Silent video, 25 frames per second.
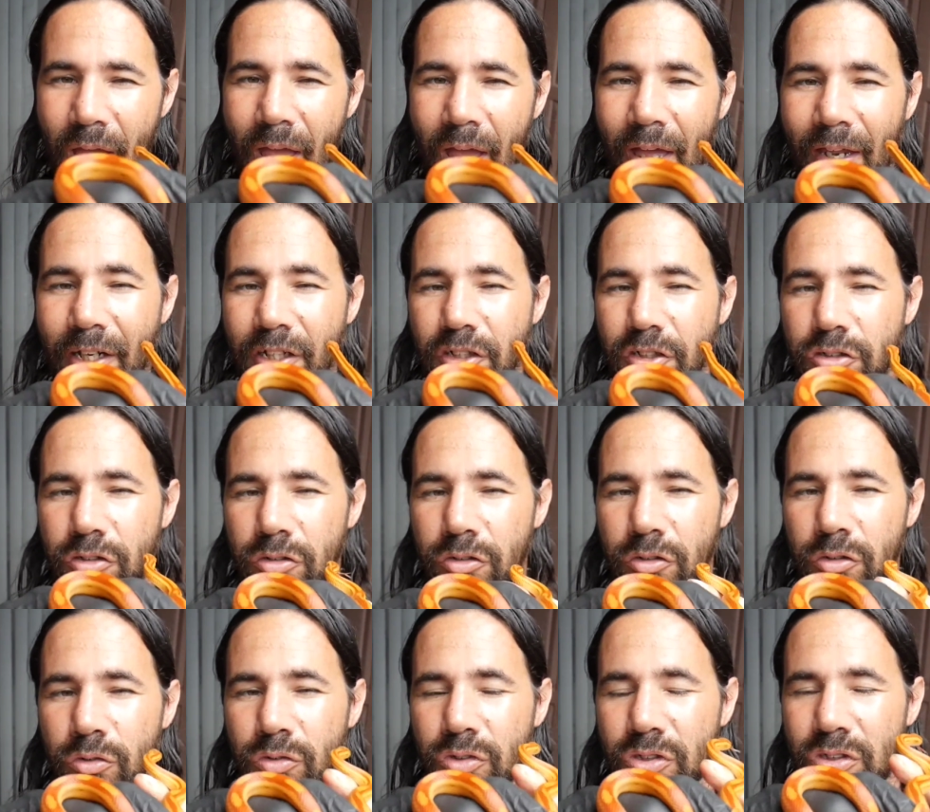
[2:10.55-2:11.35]
and
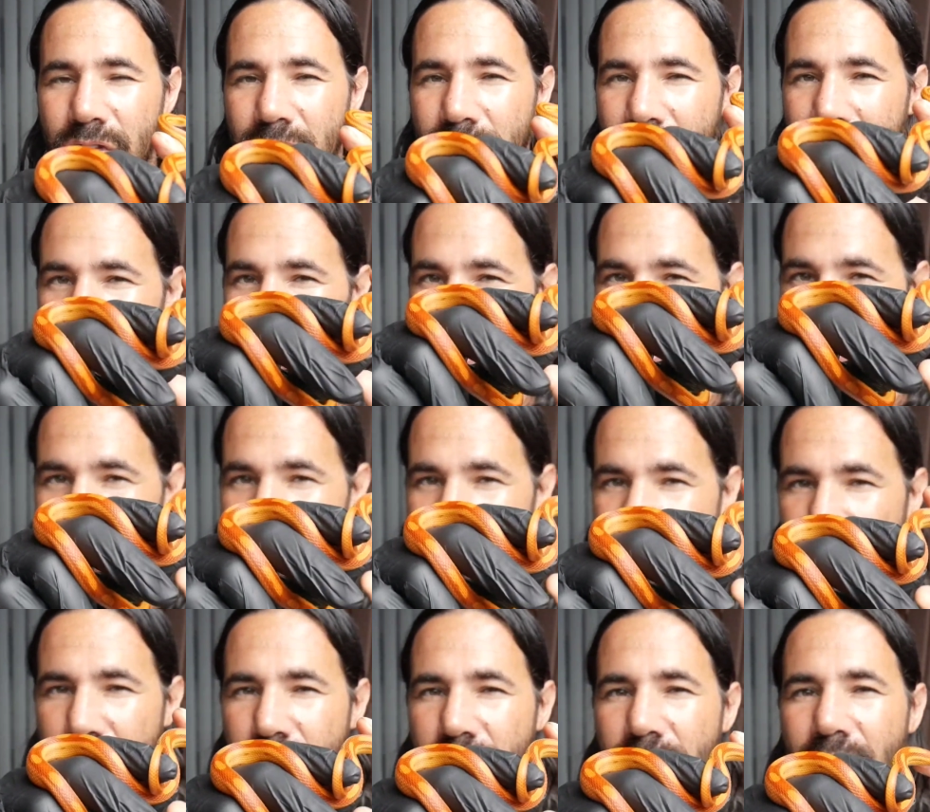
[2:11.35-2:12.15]
introduce
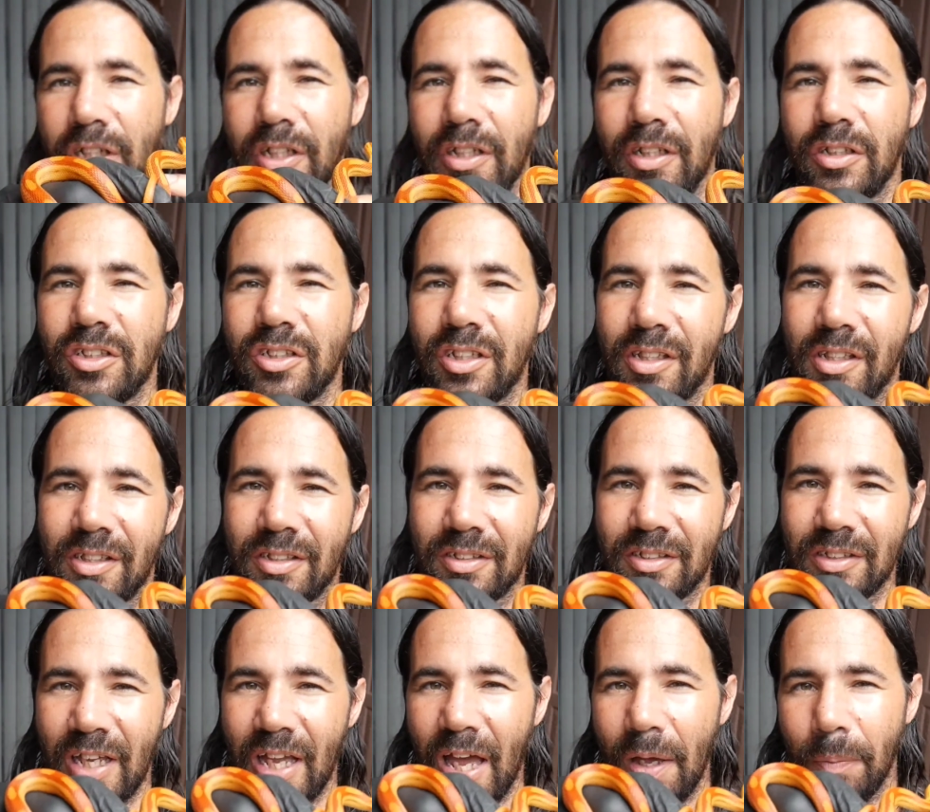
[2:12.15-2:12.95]
this gene to the
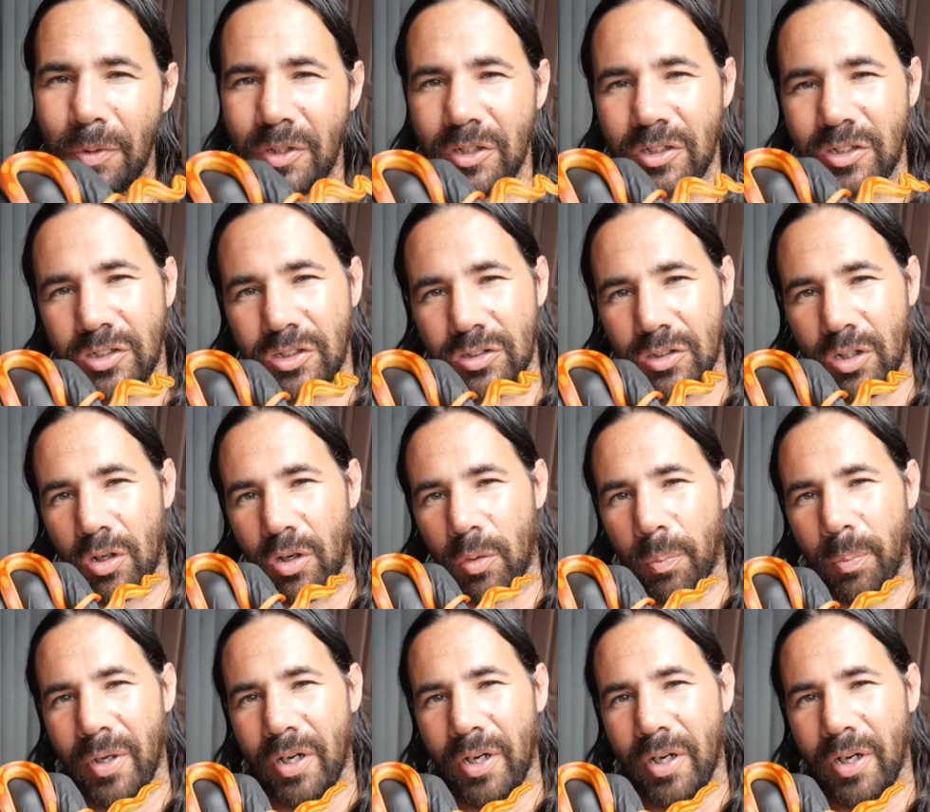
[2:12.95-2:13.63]
salmon snow,